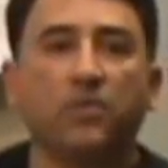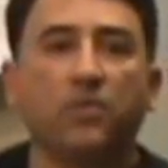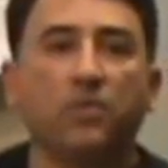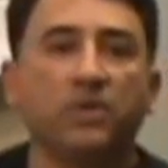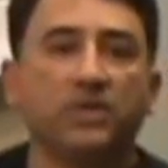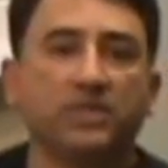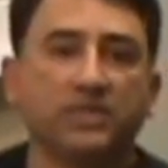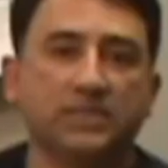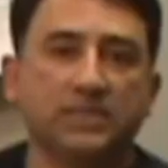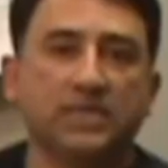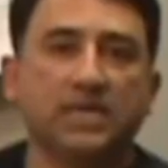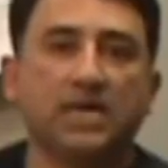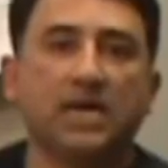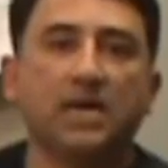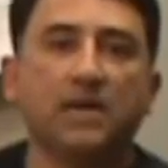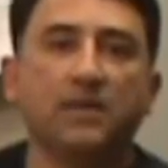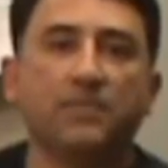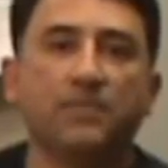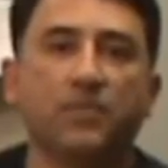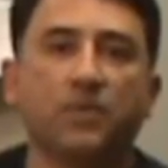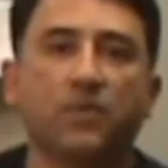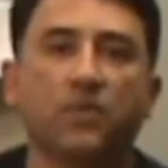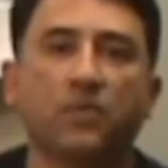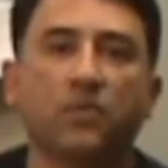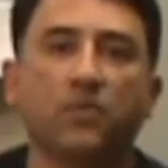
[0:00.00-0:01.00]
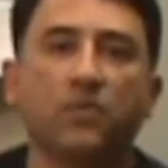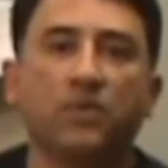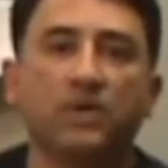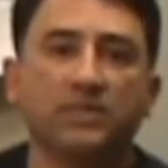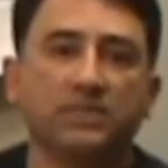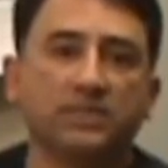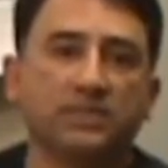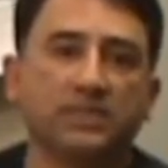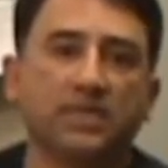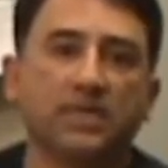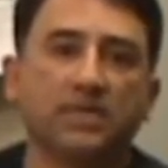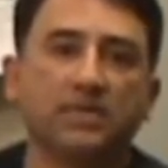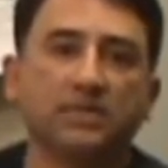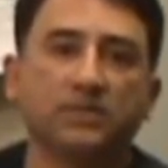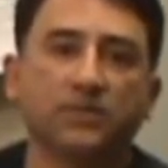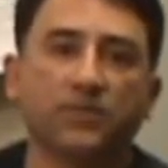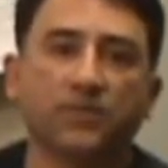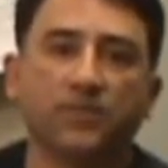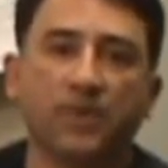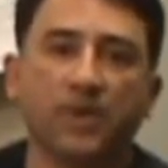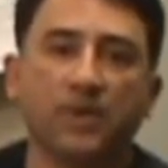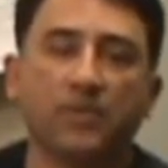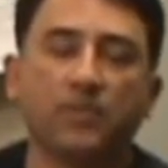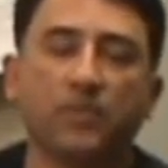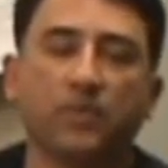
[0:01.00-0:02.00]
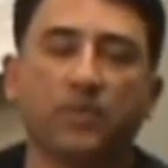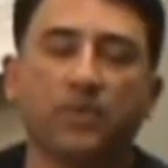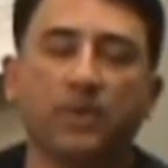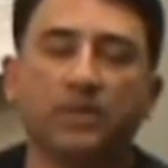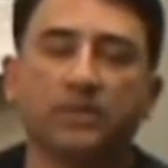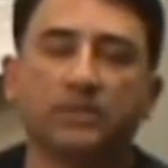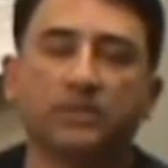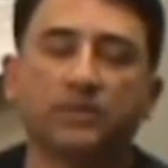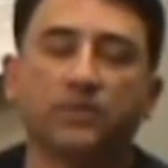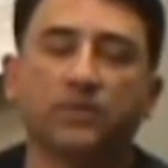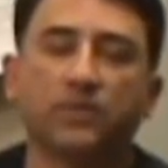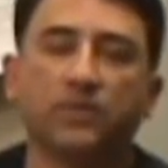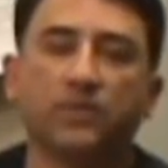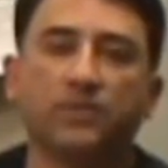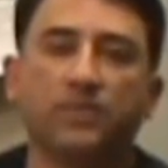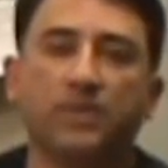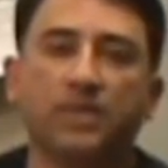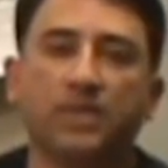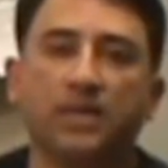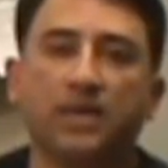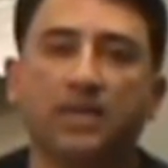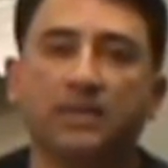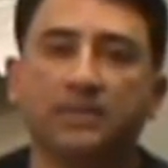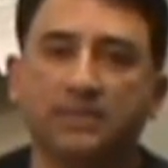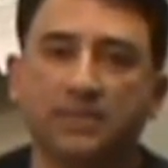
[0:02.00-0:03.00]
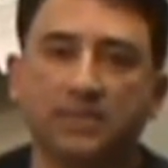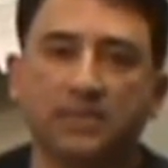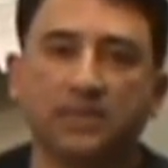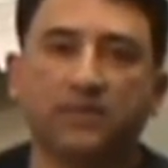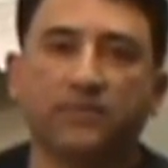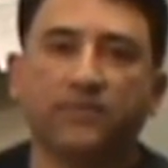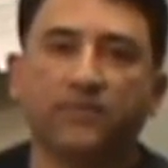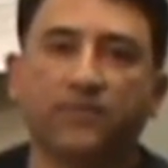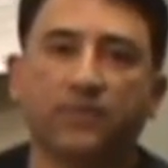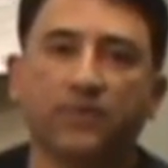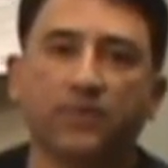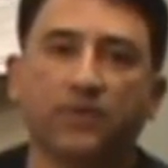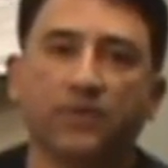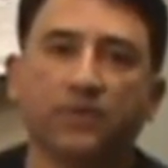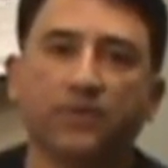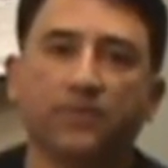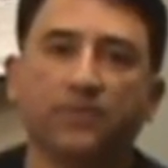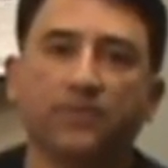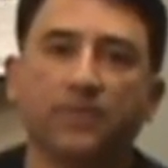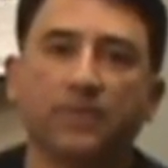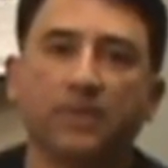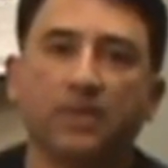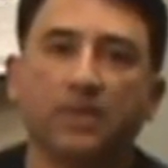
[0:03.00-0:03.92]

what type or what size of vaporizer will be ideal for you.